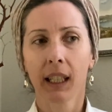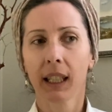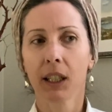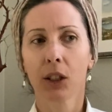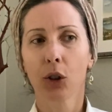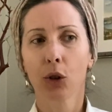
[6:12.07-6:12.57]

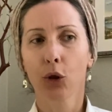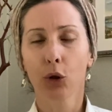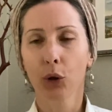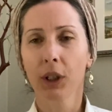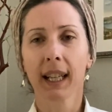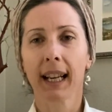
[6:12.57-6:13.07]
it
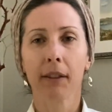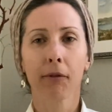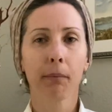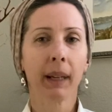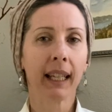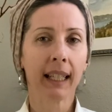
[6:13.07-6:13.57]
shouldn't
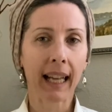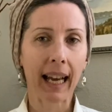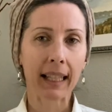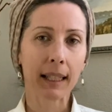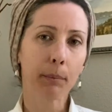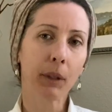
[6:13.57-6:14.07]
have made
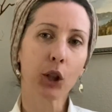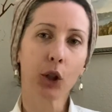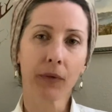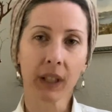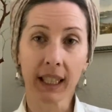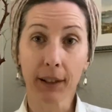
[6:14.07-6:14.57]
as much
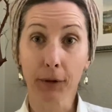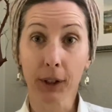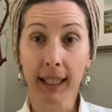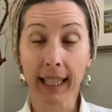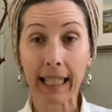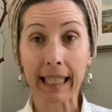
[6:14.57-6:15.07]
of a
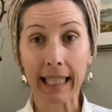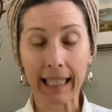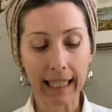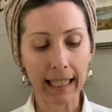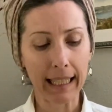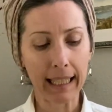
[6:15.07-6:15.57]
difference as
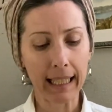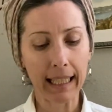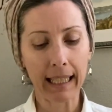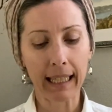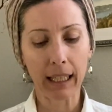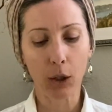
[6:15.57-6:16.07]
it did
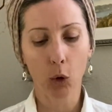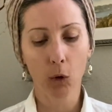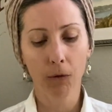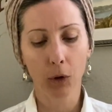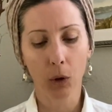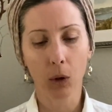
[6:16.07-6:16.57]
in the
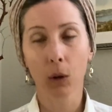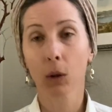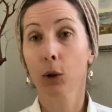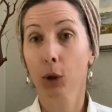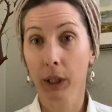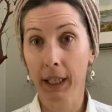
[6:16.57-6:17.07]

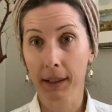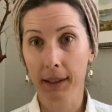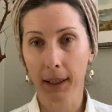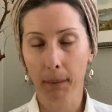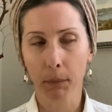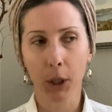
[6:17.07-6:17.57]
overall
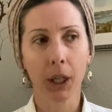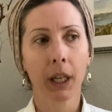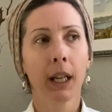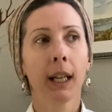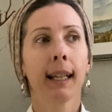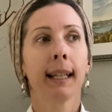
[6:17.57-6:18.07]
earnings number.
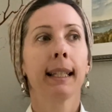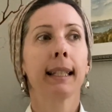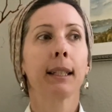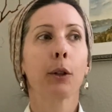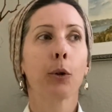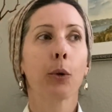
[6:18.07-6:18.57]

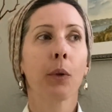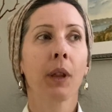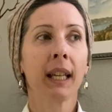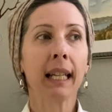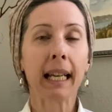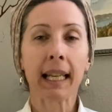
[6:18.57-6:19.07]
So
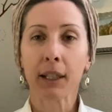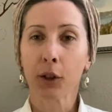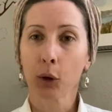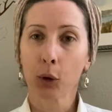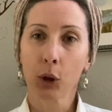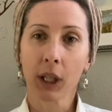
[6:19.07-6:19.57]
then I had
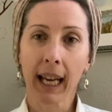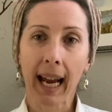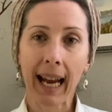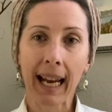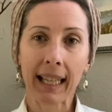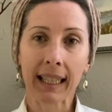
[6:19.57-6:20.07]
to look
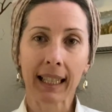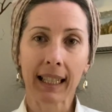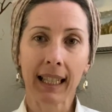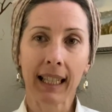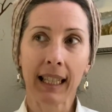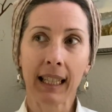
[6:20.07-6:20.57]
at
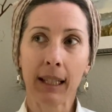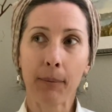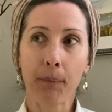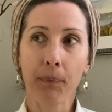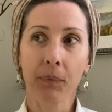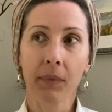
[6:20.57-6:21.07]

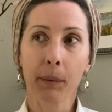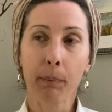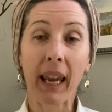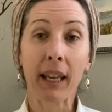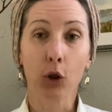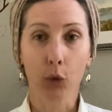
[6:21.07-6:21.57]
the
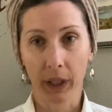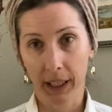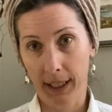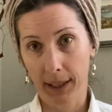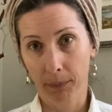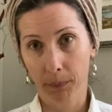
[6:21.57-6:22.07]
page
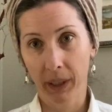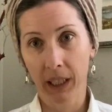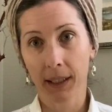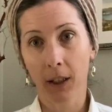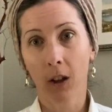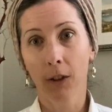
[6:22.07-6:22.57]
reads
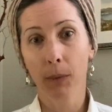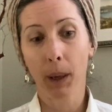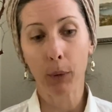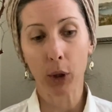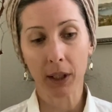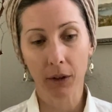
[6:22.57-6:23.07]
because all of my
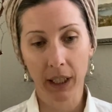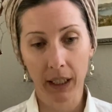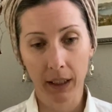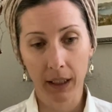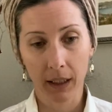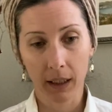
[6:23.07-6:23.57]
books are
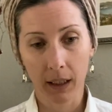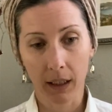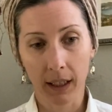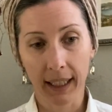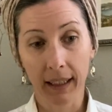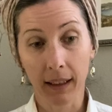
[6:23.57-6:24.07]
in
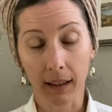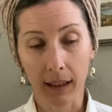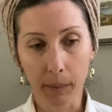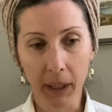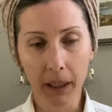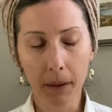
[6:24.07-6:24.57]
uh, Kindle
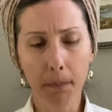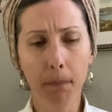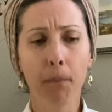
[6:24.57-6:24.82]
Unlimited.